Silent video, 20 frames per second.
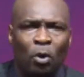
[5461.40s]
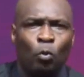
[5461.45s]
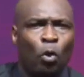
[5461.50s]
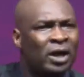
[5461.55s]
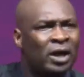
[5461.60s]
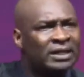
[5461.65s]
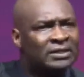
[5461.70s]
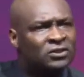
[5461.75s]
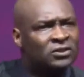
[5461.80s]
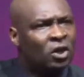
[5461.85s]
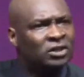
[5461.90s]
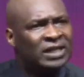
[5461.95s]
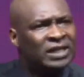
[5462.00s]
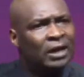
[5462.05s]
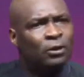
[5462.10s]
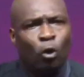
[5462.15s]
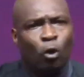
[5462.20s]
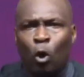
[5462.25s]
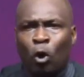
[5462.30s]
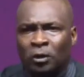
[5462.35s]
what is such
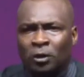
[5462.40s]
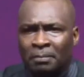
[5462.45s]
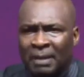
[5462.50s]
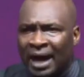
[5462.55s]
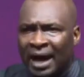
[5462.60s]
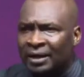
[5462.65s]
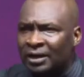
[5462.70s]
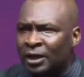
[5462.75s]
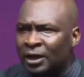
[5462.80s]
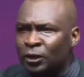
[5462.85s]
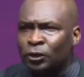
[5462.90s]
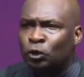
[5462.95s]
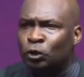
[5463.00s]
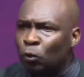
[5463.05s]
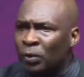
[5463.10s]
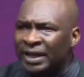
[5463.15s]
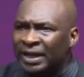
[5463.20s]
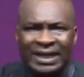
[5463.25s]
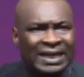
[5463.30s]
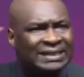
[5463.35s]
an old man
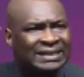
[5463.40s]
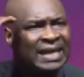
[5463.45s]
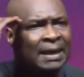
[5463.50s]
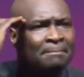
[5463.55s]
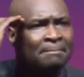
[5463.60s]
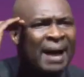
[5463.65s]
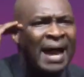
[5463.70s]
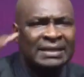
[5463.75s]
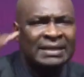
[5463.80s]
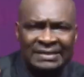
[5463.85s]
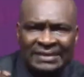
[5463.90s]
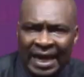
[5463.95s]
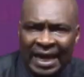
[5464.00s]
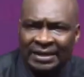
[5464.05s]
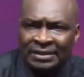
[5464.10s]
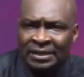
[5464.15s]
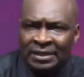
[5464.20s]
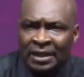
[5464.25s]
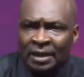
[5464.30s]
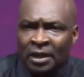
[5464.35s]
doing? It's a
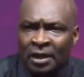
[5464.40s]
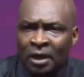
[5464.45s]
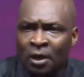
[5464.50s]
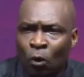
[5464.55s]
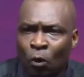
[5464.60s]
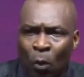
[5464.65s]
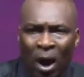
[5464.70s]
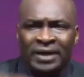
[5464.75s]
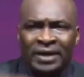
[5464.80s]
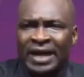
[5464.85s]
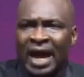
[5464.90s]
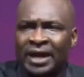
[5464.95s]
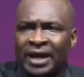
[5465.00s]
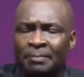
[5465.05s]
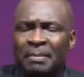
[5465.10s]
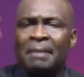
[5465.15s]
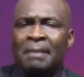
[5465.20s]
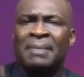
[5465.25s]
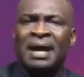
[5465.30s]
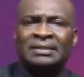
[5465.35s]
mindset. One day I
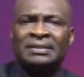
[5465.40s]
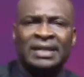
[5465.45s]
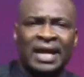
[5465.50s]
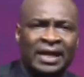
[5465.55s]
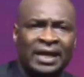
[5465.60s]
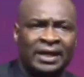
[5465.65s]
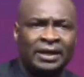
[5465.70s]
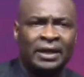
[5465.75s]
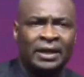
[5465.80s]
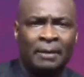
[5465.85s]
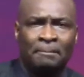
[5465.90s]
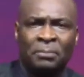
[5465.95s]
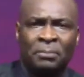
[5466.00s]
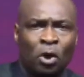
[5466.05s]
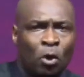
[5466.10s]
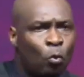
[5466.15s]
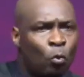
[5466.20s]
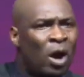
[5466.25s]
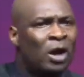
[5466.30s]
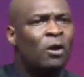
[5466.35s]
remember telling um,
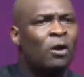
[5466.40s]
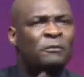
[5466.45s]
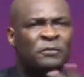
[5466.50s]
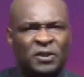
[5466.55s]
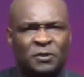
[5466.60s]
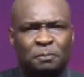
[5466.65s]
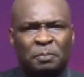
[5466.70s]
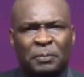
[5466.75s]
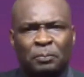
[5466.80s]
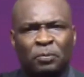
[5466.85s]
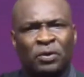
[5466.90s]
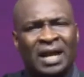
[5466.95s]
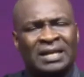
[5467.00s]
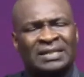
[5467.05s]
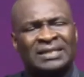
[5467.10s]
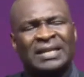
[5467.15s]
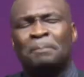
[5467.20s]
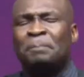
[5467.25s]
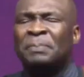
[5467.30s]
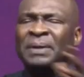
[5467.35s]
one of his people and
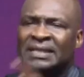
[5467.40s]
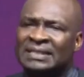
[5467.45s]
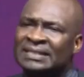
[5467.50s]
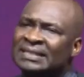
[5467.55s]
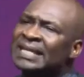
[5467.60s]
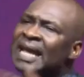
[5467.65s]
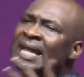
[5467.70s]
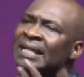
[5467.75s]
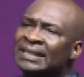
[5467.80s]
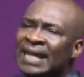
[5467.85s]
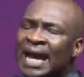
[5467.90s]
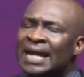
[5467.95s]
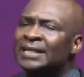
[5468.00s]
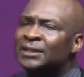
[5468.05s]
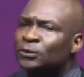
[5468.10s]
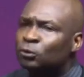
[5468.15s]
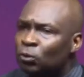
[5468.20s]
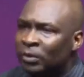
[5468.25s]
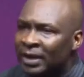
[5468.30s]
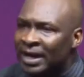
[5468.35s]
said, please tell daddy
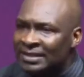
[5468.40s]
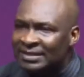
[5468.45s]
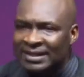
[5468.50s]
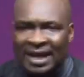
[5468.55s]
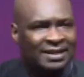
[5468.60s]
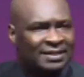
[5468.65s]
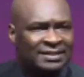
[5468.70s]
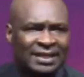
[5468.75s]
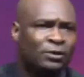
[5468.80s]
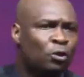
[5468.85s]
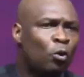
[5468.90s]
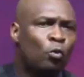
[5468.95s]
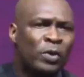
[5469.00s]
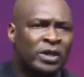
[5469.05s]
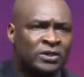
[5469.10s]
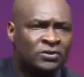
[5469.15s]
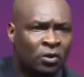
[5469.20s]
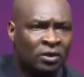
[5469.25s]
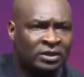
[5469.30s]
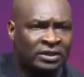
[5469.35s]
to rest. And he said, don't
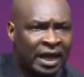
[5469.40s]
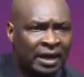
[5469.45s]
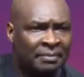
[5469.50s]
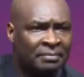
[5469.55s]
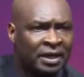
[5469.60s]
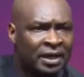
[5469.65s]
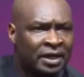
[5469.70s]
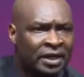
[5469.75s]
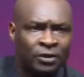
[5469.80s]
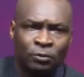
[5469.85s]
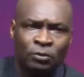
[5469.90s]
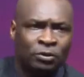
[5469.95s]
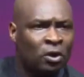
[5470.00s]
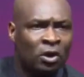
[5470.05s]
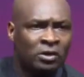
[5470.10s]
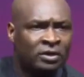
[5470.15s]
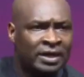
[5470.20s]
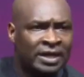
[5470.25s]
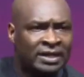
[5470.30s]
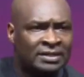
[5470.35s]
waste your time. He will
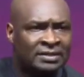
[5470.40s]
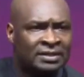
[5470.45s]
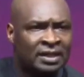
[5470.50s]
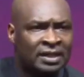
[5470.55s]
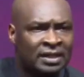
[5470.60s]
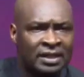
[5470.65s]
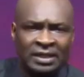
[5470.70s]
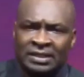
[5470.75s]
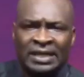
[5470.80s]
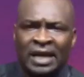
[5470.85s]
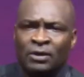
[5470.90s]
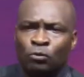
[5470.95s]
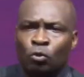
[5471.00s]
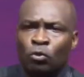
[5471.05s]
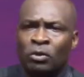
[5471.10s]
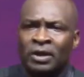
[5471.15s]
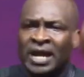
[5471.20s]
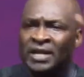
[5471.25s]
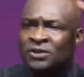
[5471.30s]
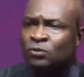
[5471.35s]
not rest. He said, we'll
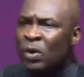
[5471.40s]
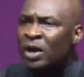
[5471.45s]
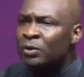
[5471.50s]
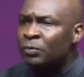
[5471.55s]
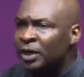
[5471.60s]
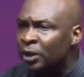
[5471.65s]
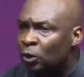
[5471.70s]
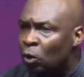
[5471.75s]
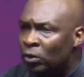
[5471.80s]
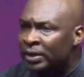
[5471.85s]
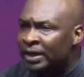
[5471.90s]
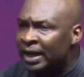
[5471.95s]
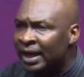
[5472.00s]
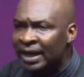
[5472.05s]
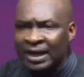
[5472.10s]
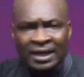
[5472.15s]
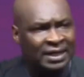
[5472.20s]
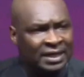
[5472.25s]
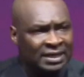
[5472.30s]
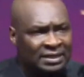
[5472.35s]
rest when we go here,
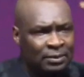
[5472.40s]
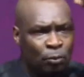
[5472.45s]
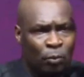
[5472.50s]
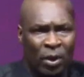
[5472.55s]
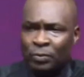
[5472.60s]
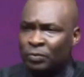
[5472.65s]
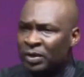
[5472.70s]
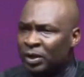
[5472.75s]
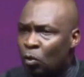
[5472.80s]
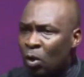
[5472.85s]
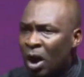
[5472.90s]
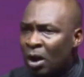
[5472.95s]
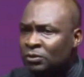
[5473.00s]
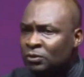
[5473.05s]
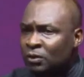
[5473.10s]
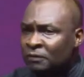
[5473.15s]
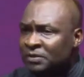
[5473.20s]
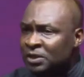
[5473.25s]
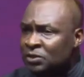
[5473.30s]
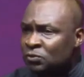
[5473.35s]
when we go out
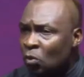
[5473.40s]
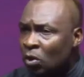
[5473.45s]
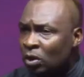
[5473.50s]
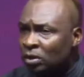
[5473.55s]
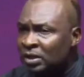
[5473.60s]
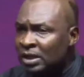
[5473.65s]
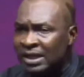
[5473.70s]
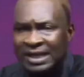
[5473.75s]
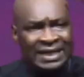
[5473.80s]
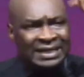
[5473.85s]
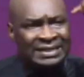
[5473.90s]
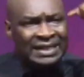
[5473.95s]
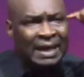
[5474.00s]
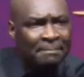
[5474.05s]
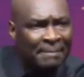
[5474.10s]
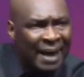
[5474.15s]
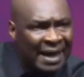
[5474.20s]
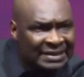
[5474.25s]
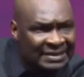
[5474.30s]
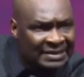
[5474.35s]
of this world. It's a
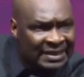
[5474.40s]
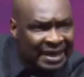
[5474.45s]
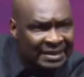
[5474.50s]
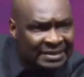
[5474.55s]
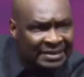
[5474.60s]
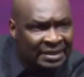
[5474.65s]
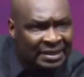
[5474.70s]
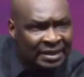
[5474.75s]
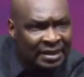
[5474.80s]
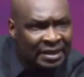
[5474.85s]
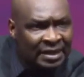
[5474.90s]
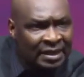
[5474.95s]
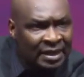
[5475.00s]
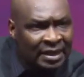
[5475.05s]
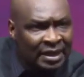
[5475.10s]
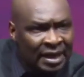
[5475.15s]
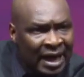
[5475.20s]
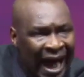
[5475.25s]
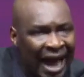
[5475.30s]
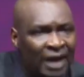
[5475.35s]
mindset.
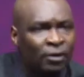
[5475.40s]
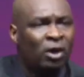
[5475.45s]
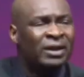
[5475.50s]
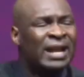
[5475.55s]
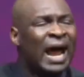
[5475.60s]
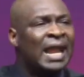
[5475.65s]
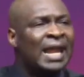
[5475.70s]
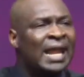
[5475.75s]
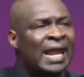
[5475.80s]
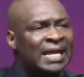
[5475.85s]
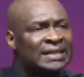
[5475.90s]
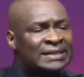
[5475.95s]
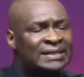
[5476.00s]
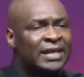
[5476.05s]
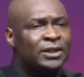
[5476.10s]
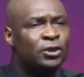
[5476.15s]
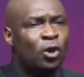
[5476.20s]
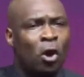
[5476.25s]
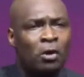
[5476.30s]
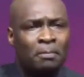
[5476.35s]
Another lazy
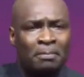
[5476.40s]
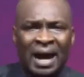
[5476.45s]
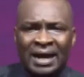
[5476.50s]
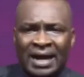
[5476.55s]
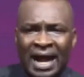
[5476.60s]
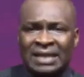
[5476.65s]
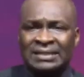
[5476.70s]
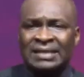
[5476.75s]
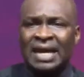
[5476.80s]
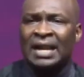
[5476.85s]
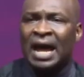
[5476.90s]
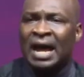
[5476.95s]
young man has an